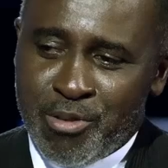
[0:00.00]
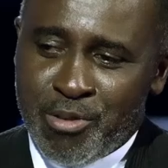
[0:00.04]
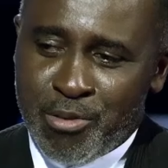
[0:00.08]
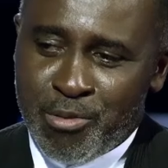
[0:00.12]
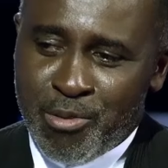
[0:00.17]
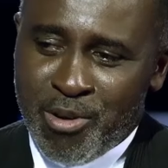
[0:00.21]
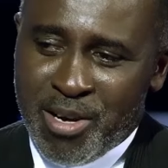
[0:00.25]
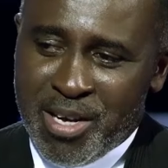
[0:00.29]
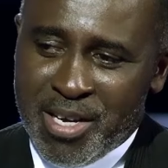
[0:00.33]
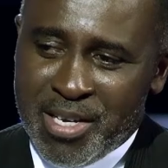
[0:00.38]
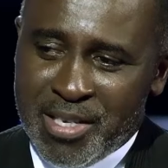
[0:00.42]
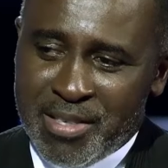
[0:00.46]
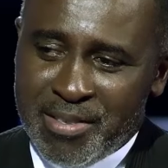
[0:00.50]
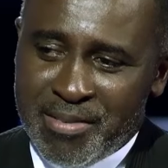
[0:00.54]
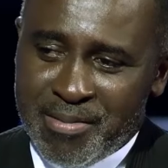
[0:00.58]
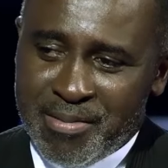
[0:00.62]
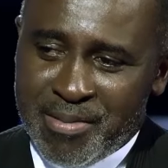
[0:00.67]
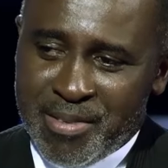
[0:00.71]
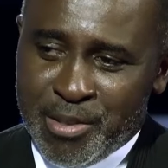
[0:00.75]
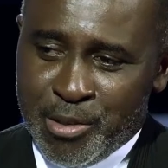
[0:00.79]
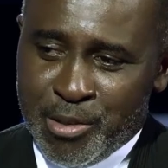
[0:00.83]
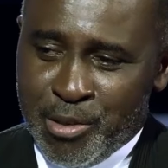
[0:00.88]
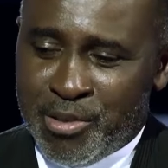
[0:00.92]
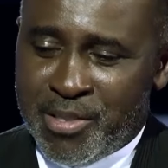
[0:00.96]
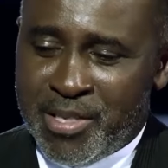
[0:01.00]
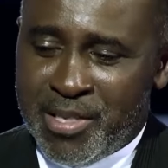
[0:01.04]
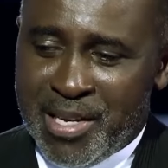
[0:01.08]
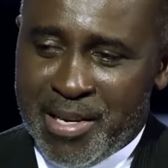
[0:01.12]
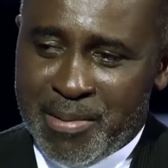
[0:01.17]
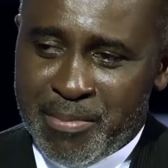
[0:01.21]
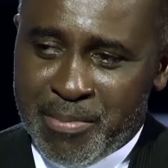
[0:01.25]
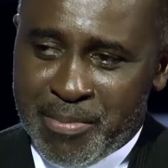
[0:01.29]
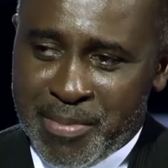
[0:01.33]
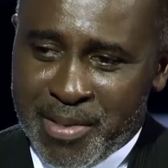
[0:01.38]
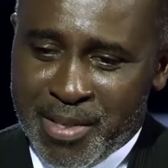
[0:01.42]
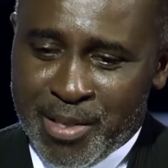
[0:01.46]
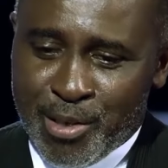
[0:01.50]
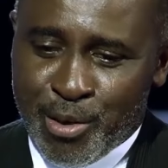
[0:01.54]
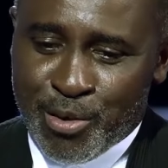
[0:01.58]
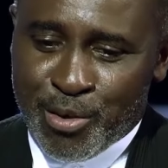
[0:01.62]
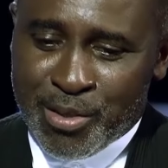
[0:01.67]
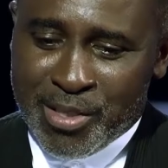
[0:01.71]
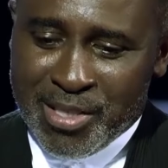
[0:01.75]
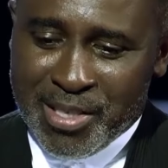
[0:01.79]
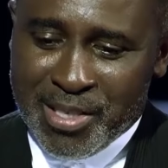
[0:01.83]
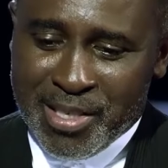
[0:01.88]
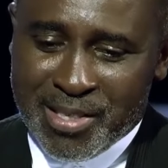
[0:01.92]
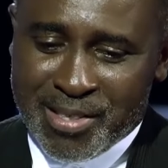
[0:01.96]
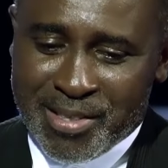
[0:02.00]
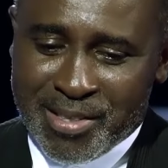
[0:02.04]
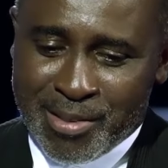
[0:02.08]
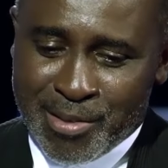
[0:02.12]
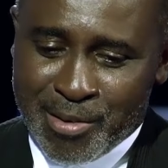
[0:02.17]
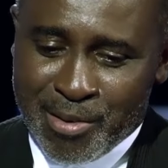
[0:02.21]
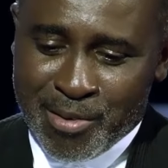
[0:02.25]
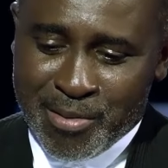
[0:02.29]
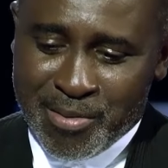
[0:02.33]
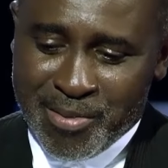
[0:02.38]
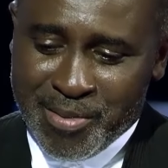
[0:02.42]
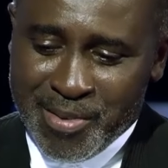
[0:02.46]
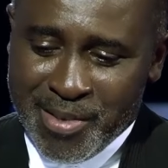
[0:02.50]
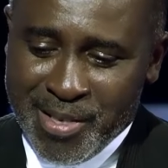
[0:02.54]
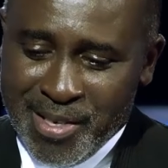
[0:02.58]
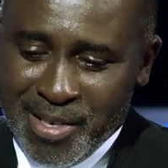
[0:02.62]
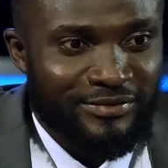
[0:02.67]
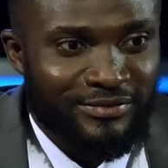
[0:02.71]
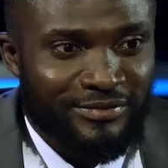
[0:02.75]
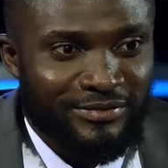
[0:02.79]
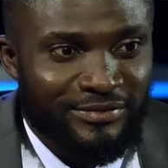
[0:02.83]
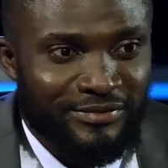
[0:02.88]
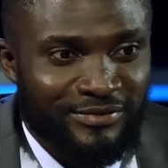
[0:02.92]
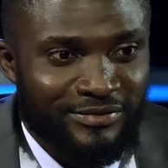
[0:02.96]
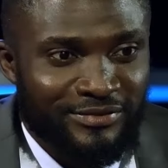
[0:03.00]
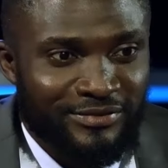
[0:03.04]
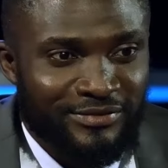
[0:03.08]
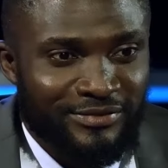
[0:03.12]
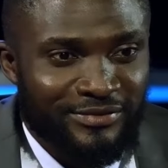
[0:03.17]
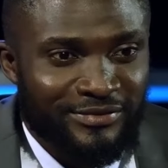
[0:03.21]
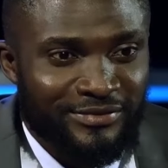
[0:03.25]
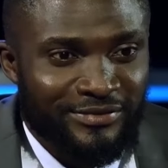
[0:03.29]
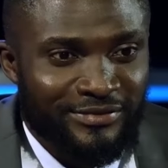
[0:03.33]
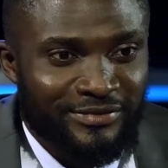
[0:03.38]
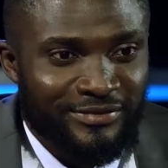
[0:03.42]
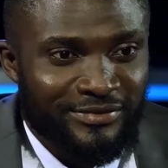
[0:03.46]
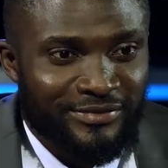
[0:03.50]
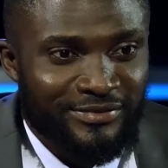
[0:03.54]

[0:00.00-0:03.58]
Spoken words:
Bro, go ahead. It's your time in the hot seat, so go ahead.